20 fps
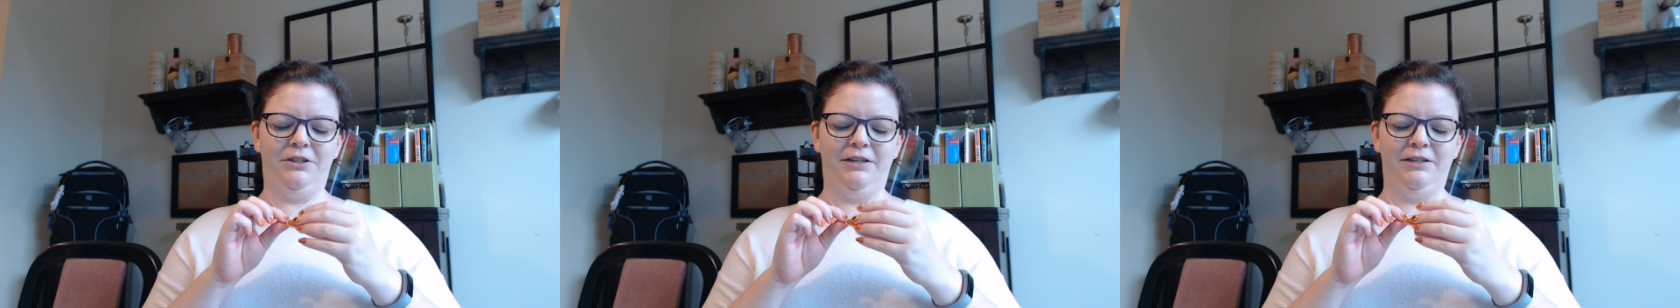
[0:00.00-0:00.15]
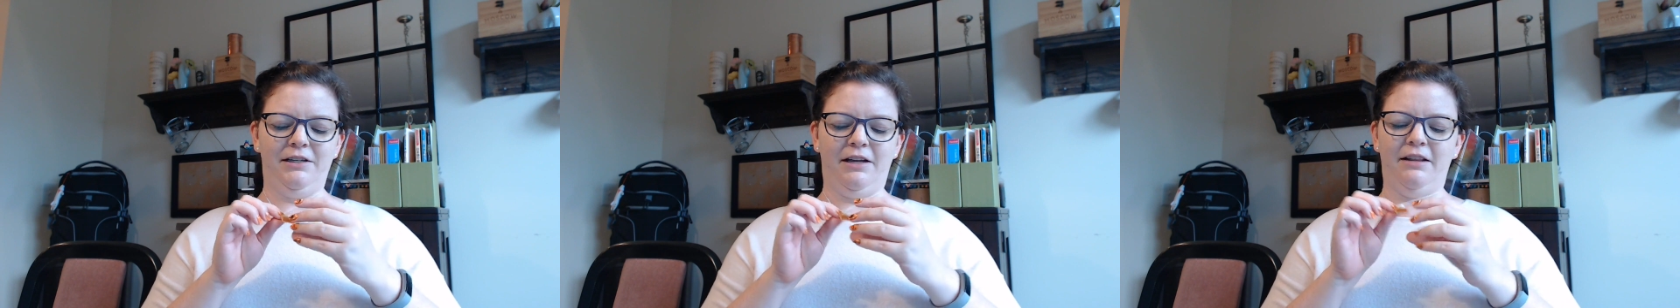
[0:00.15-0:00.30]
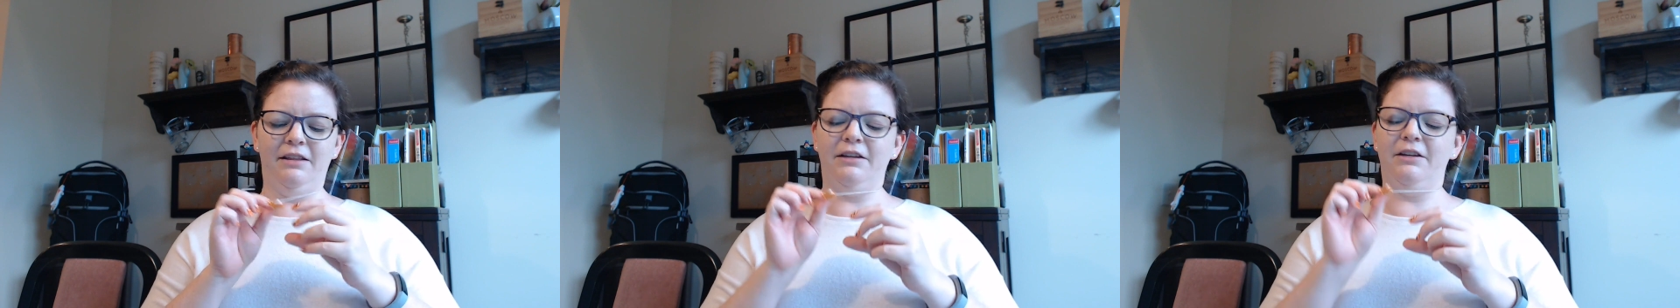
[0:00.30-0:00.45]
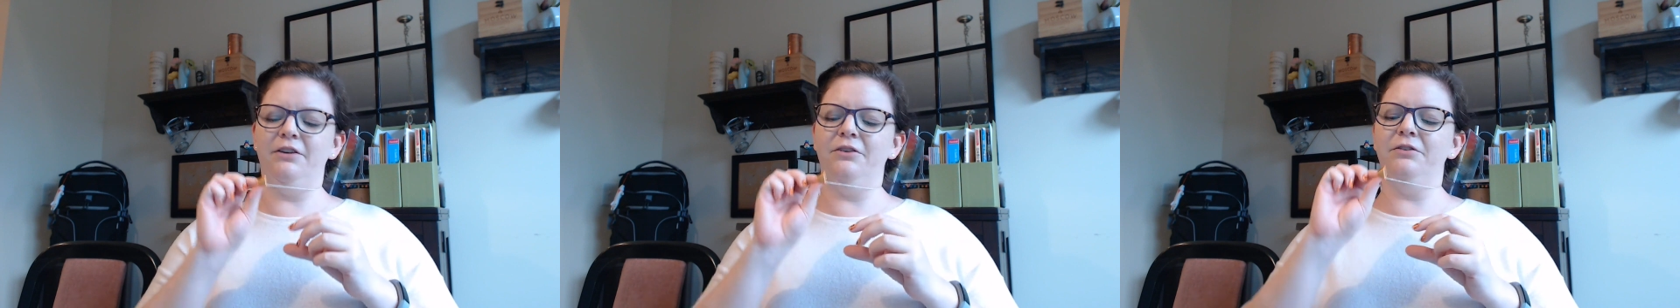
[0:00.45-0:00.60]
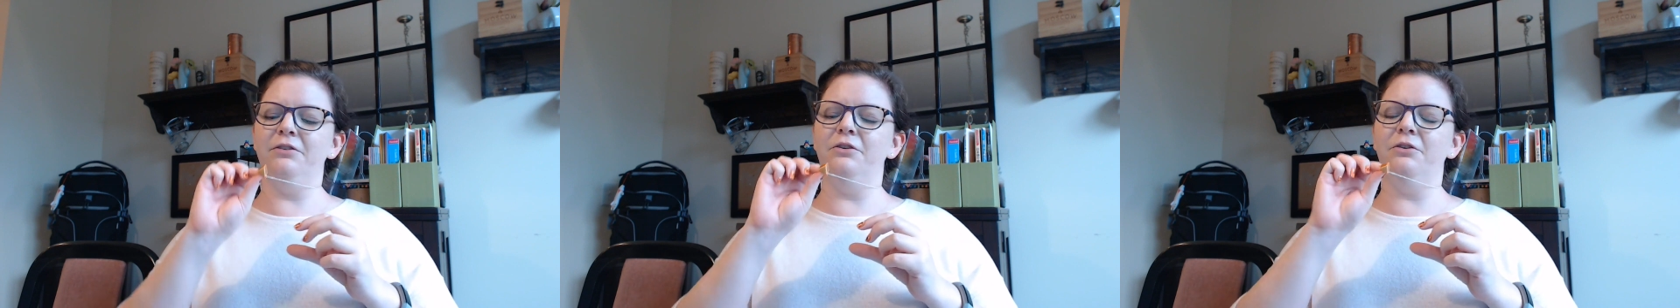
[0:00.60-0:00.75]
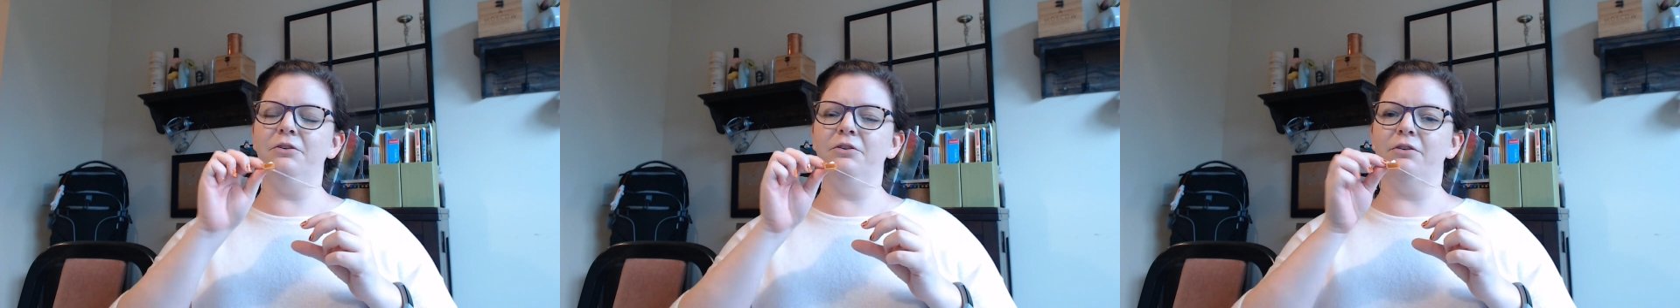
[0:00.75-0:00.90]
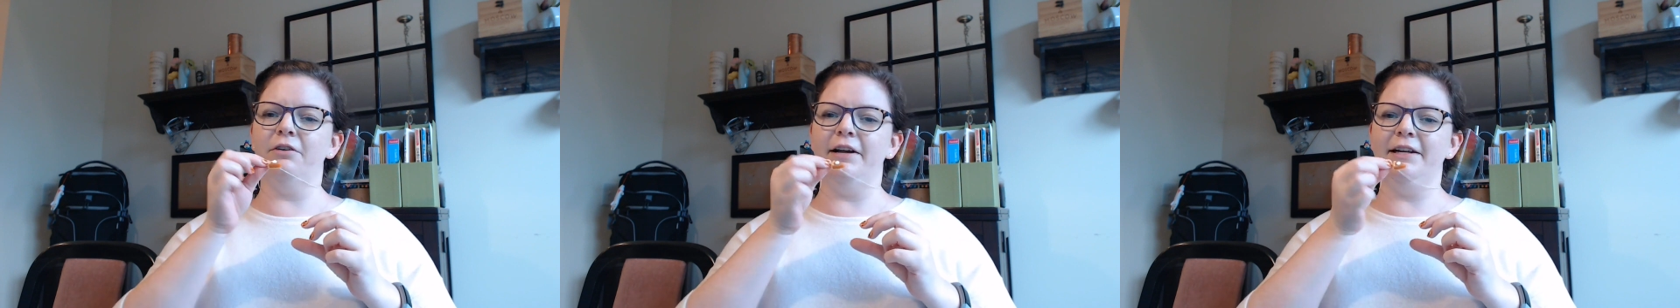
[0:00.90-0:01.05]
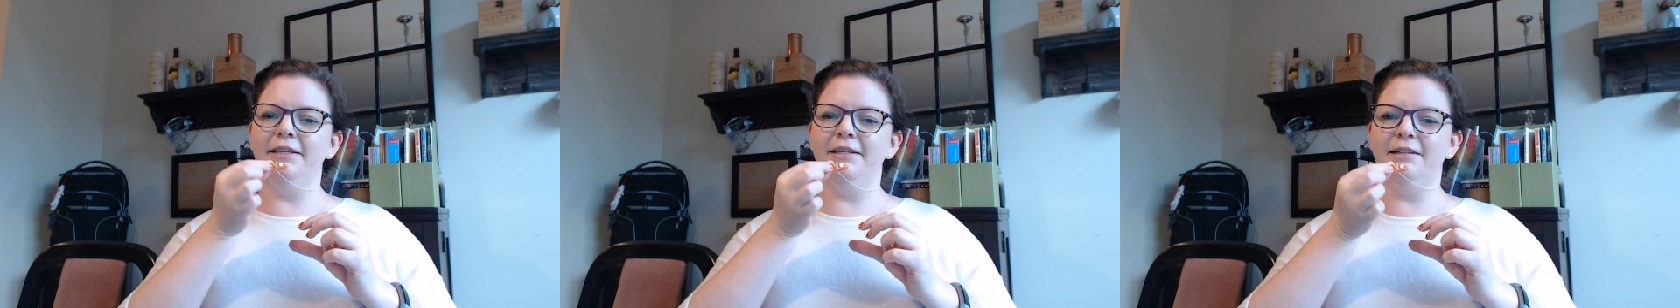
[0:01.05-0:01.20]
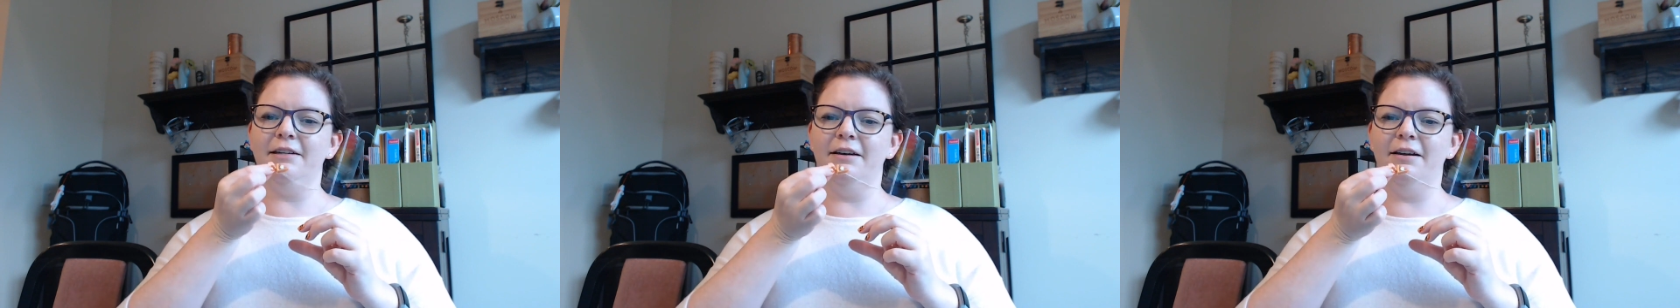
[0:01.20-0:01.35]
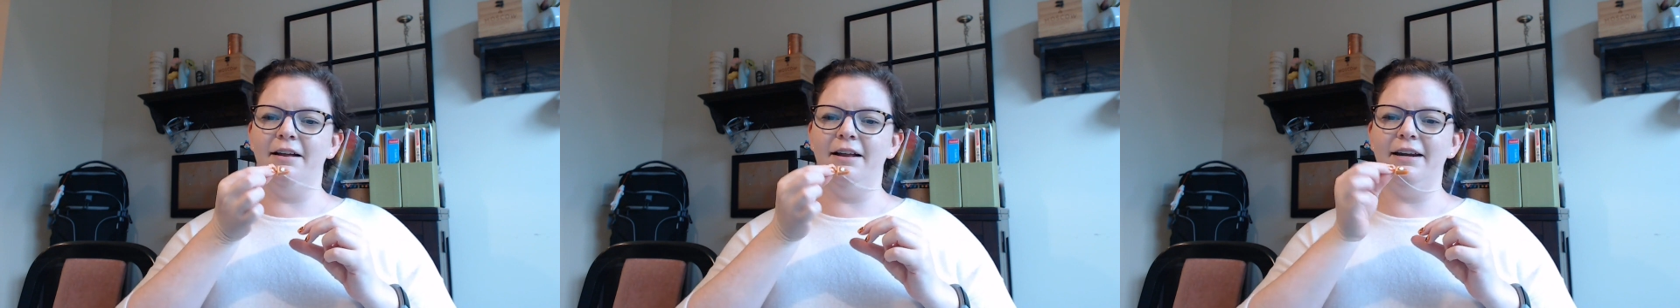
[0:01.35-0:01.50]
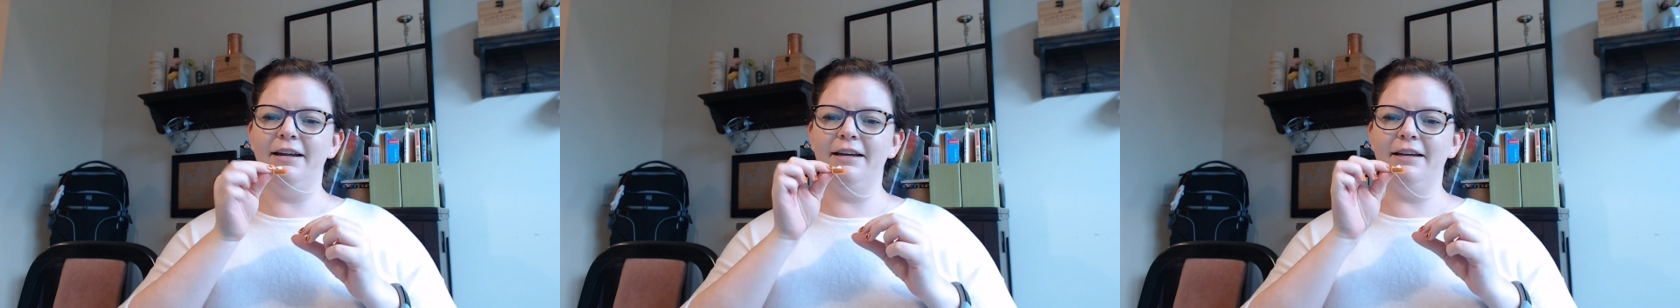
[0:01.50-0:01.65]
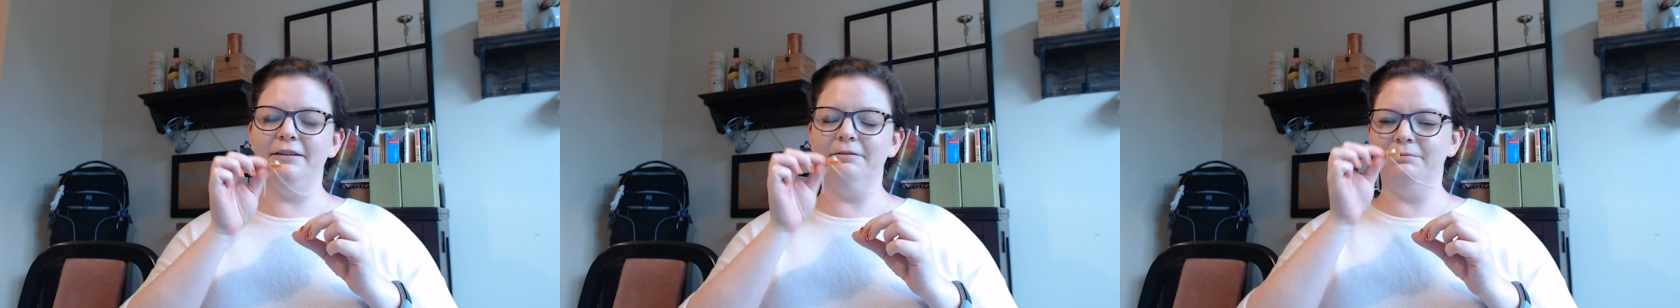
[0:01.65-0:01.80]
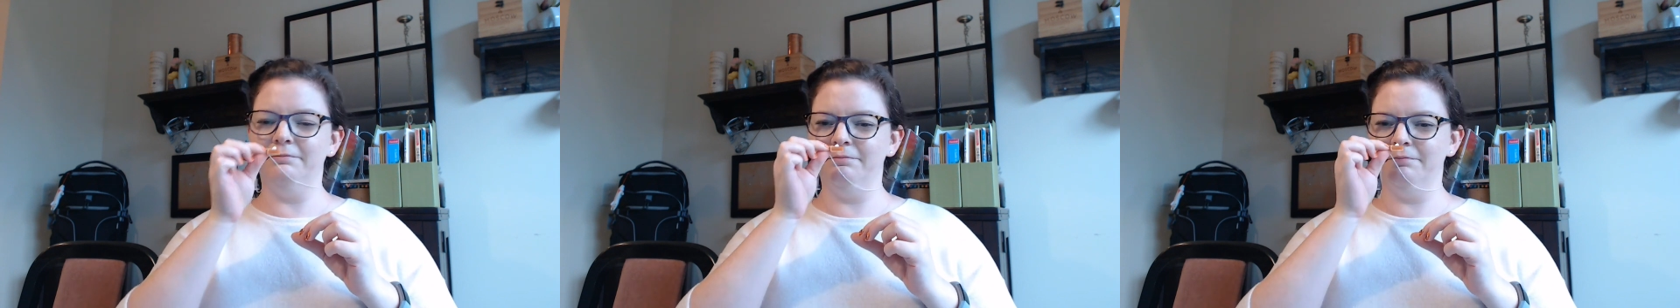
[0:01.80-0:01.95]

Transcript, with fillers: It's got the cute little crust on it.